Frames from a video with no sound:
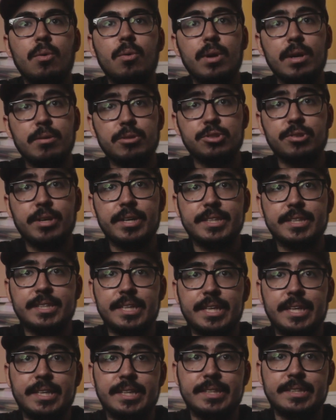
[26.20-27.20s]
What I was trying to
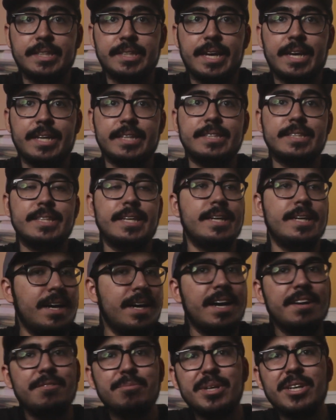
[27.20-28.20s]
say is that
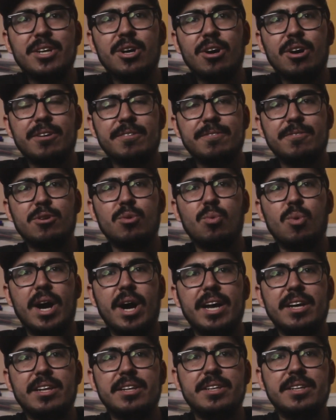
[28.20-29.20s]
I've been gone for a
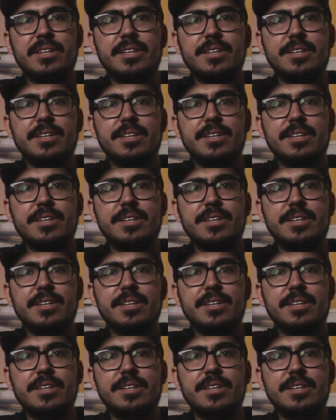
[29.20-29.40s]
while.